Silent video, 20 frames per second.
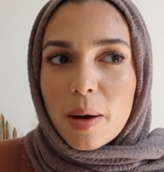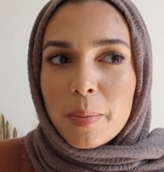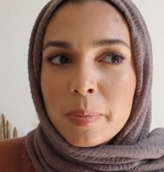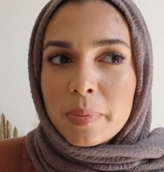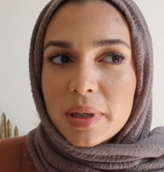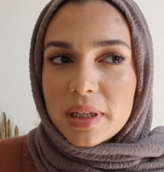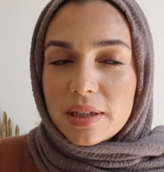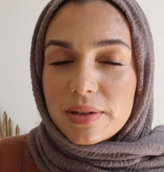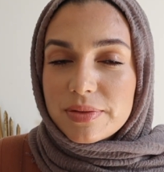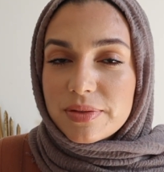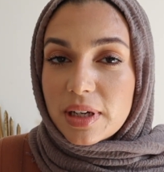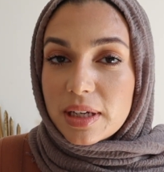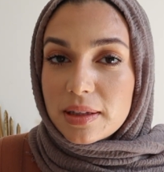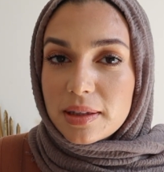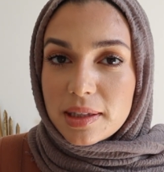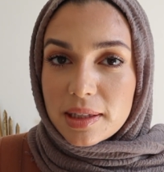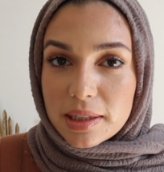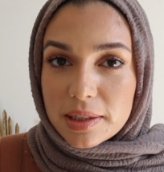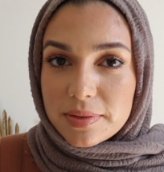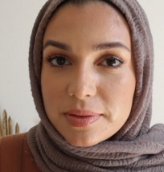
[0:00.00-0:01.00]
but if I
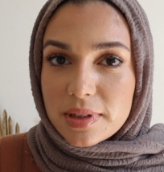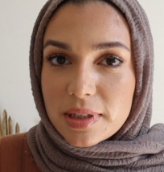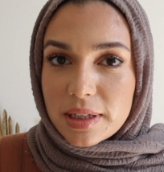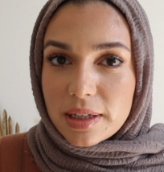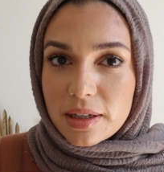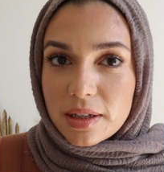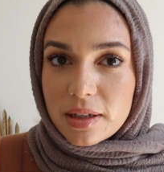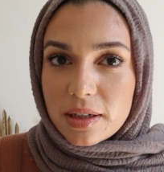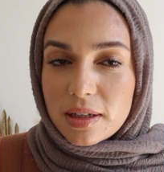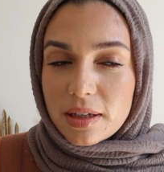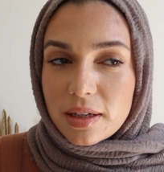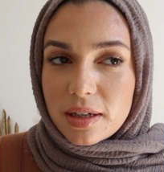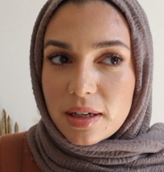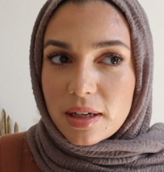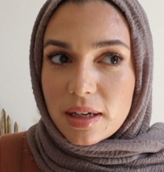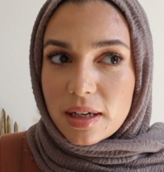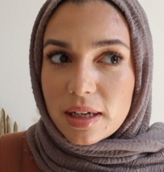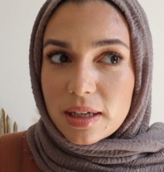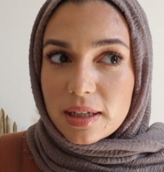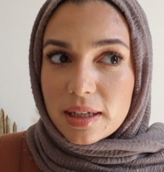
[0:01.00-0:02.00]
lived there
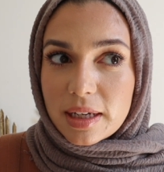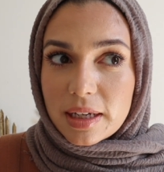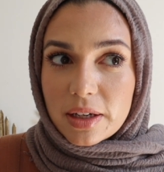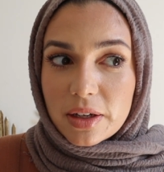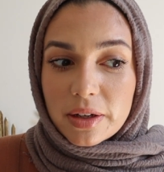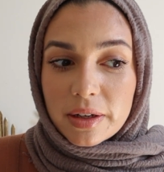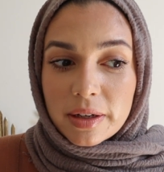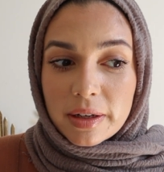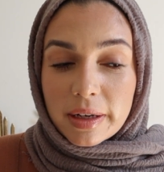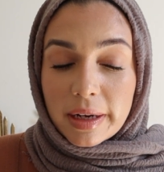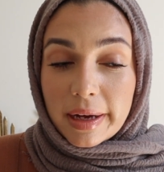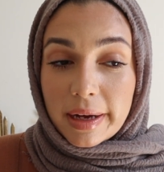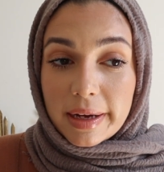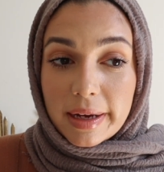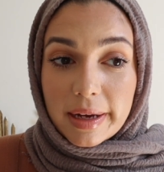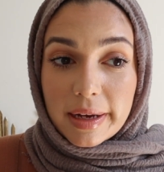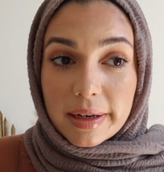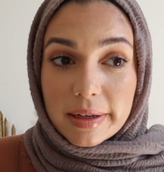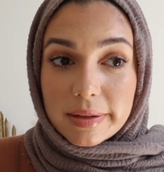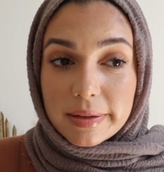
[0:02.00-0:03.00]
and I
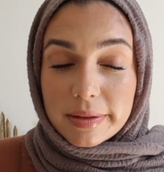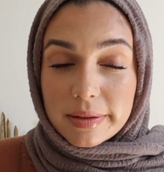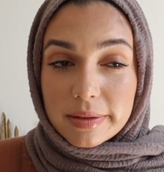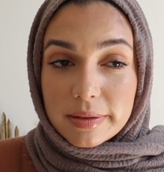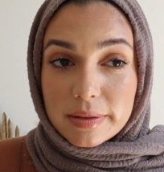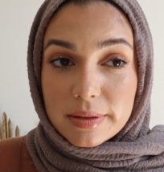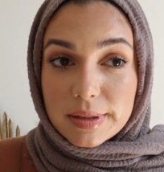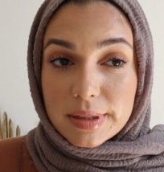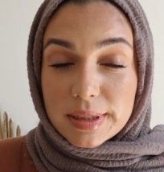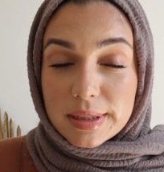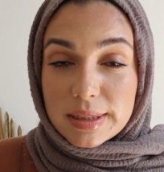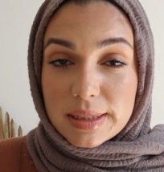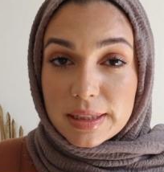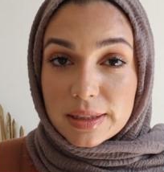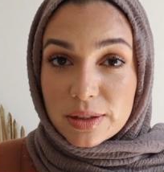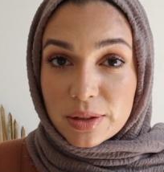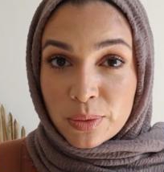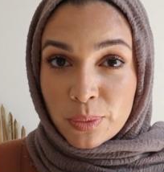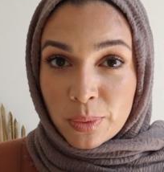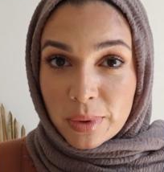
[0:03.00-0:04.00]
had to
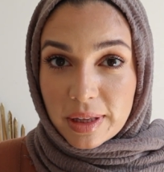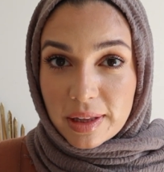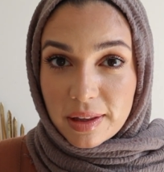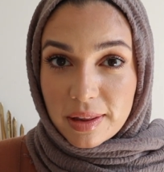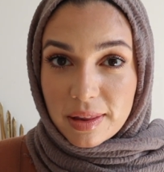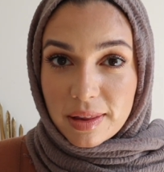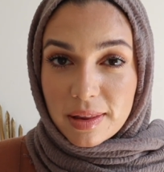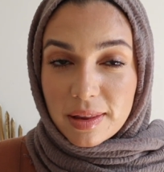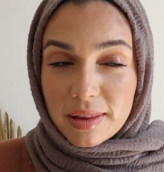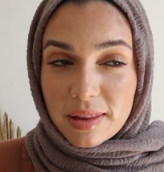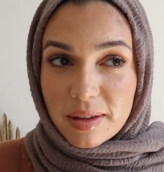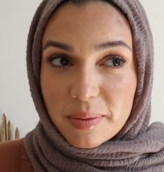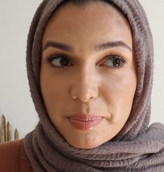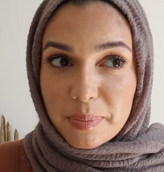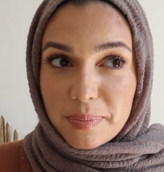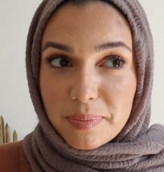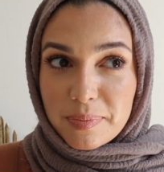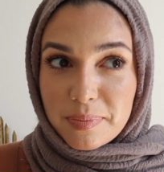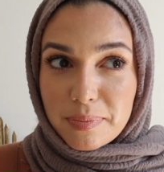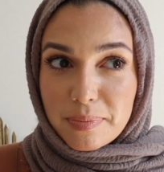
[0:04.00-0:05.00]
deal with the
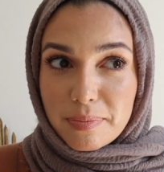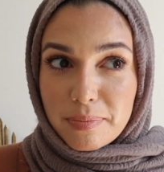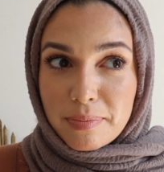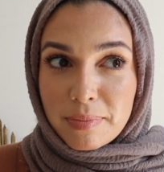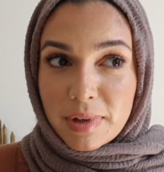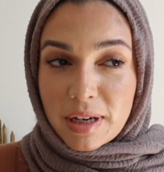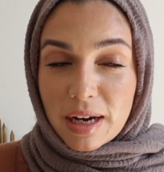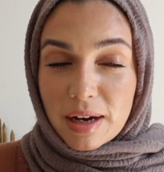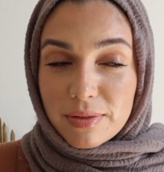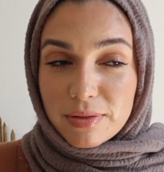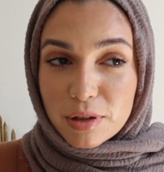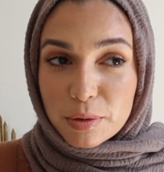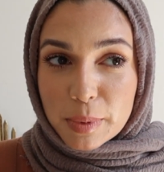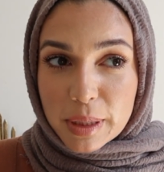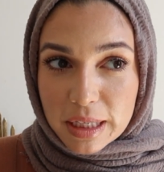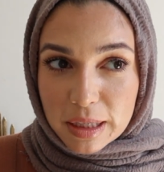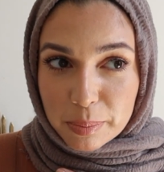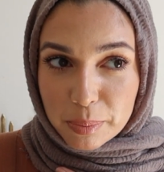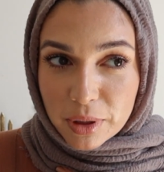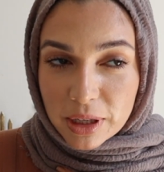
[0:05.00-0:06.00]
government and